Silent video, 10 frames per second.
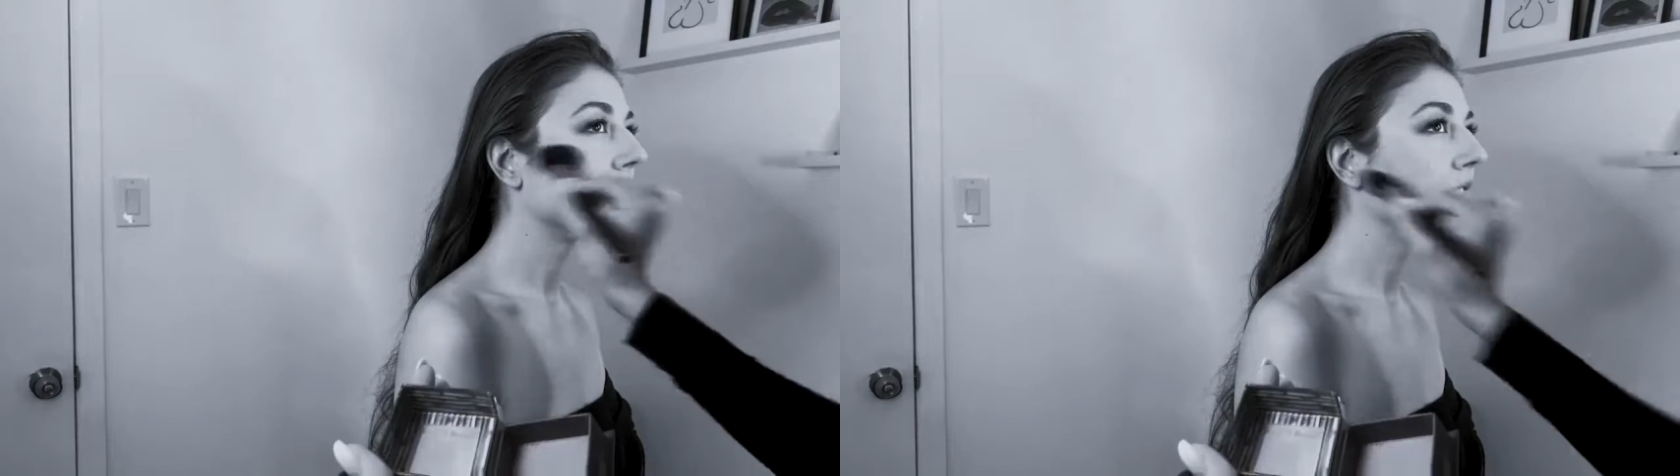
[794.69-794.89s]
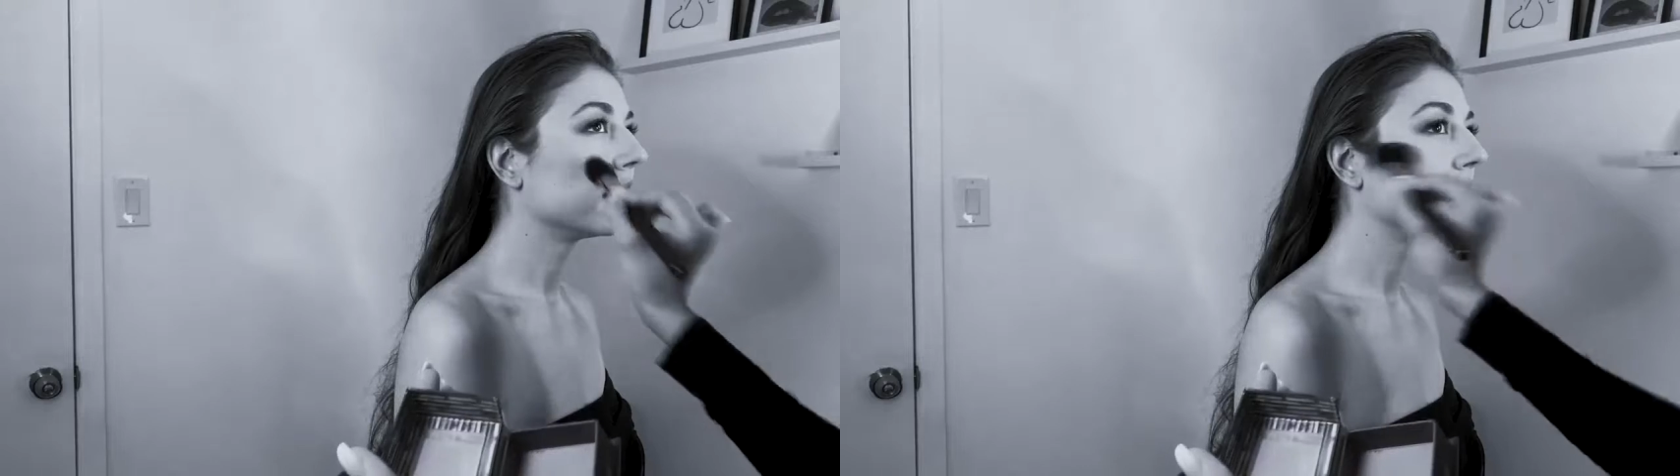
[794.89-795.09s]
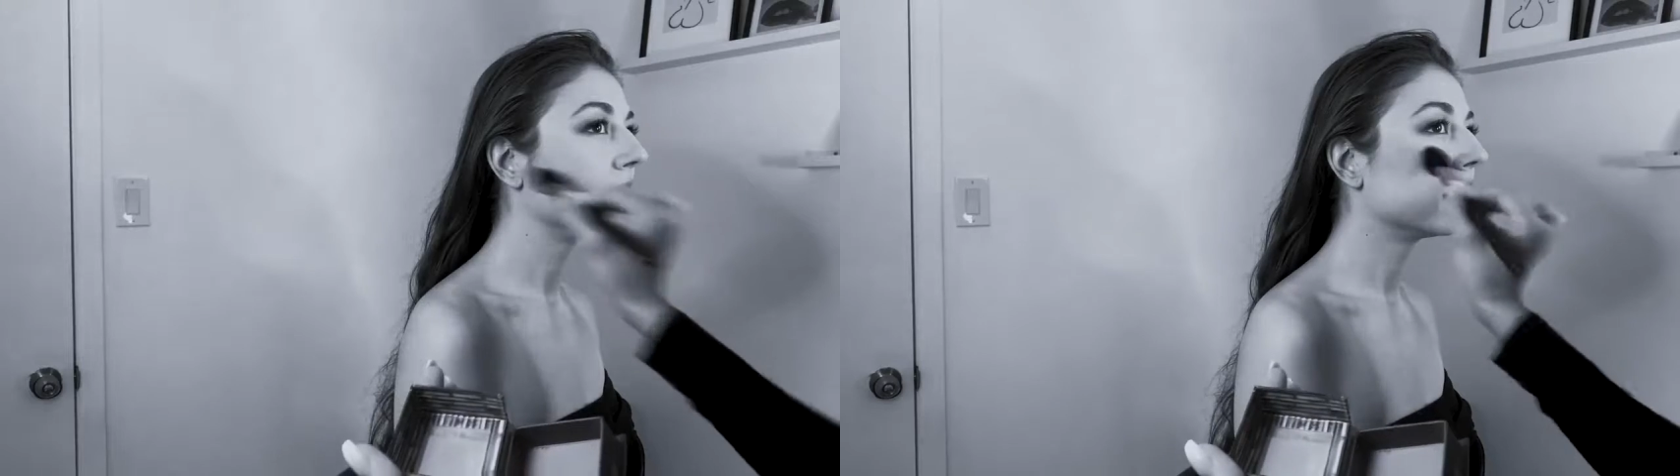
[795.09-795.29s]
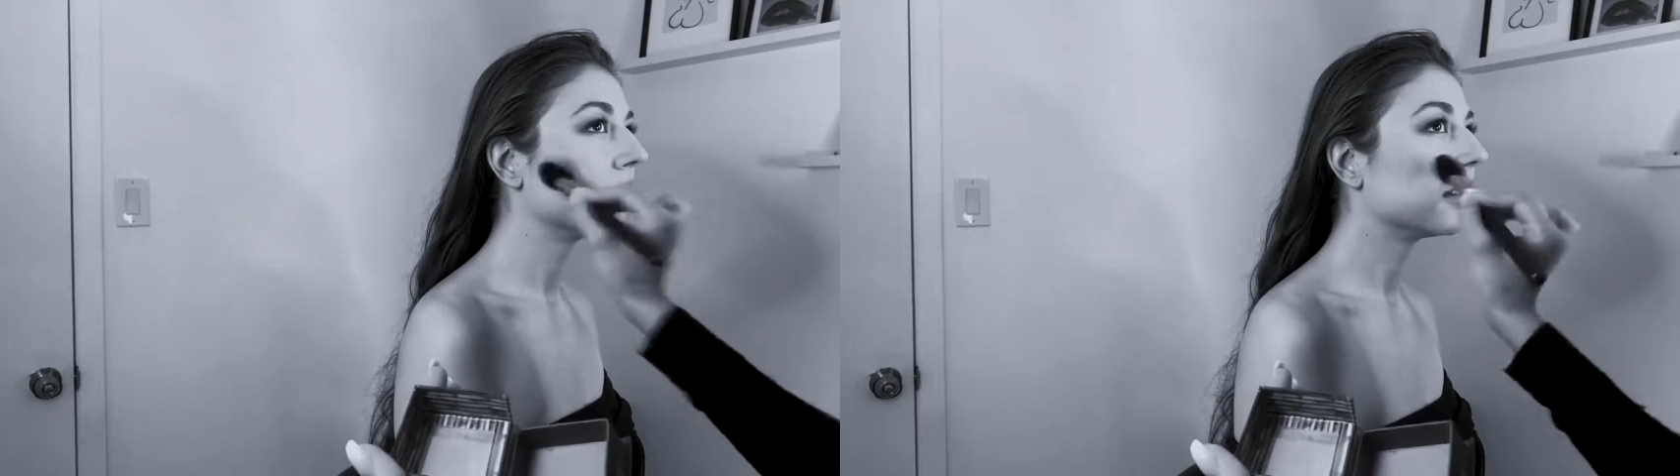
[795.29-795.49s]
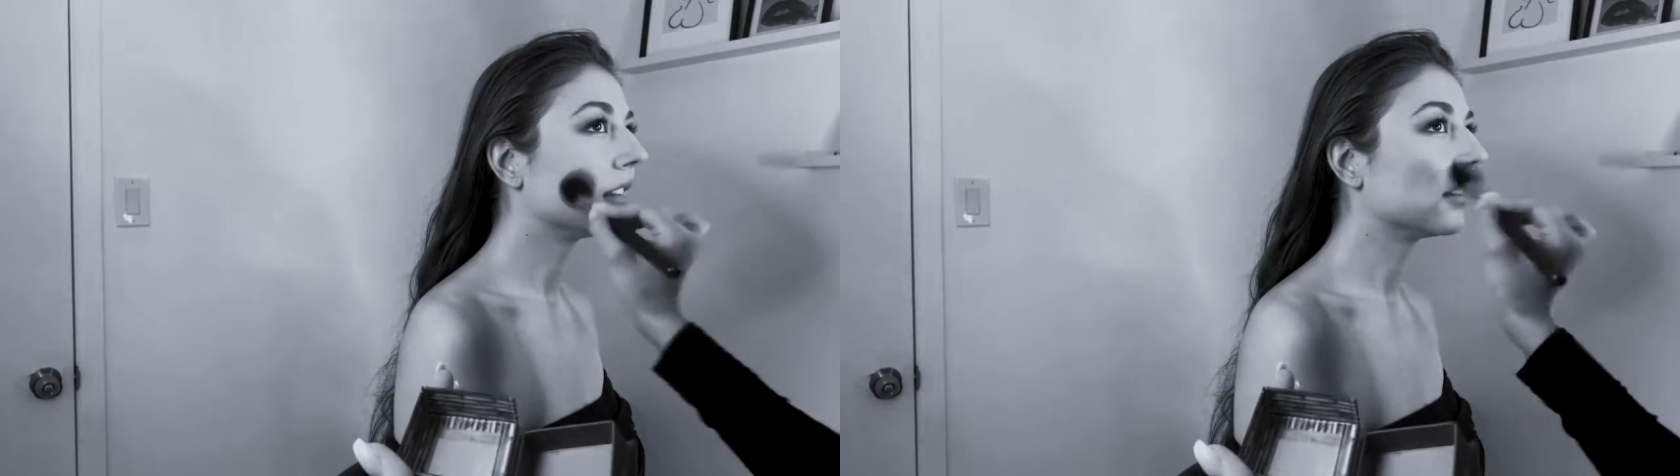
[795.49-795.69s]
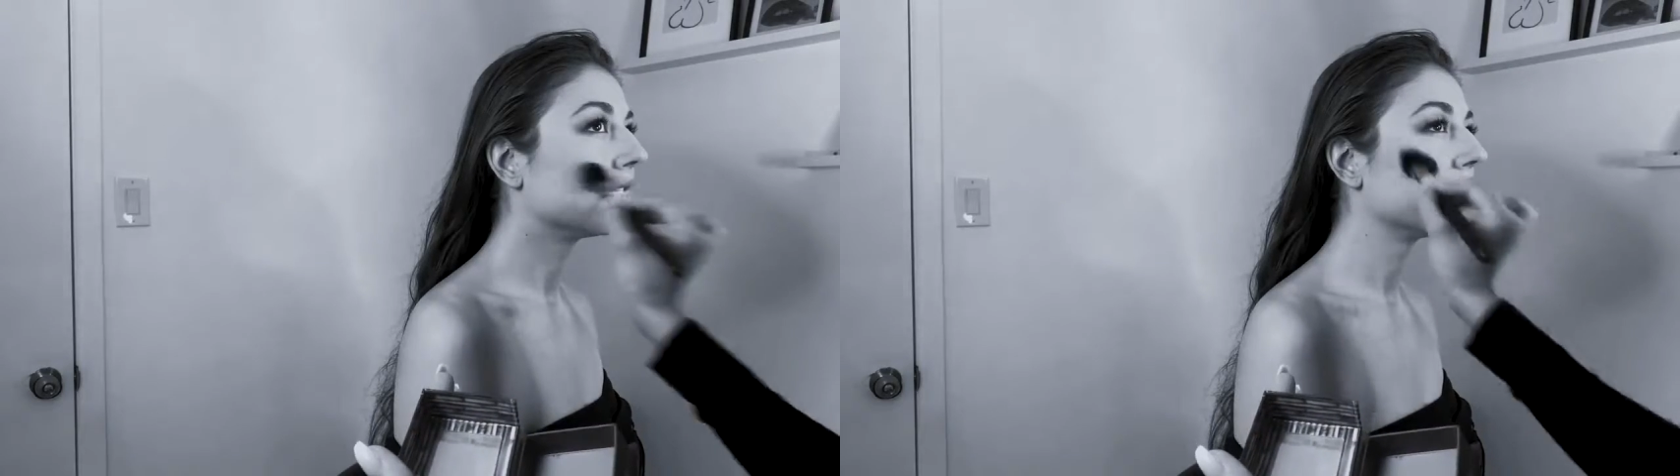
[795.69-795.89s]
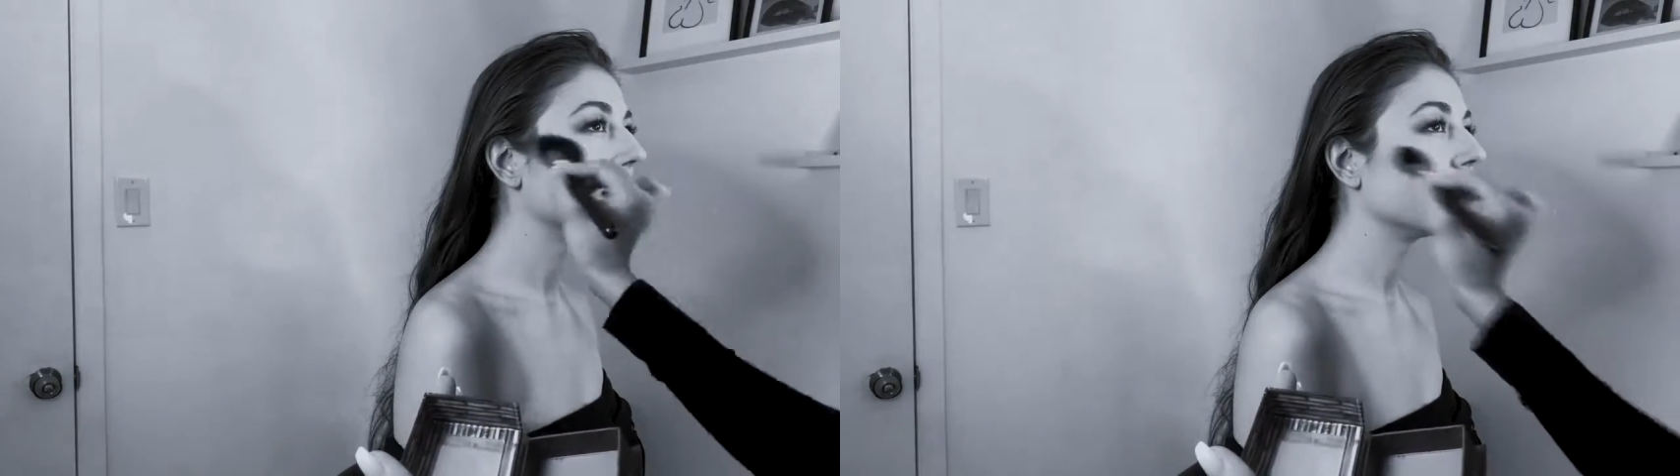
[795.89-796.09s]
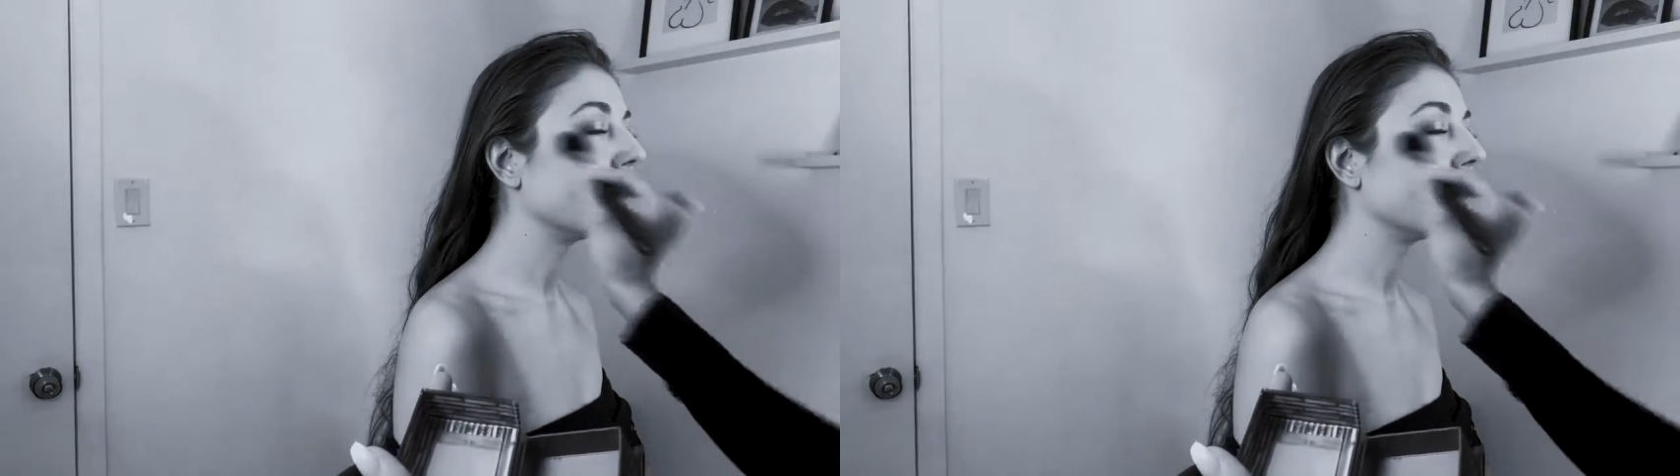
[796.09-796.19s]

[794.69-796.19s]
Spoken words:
just like Hoola bronzer.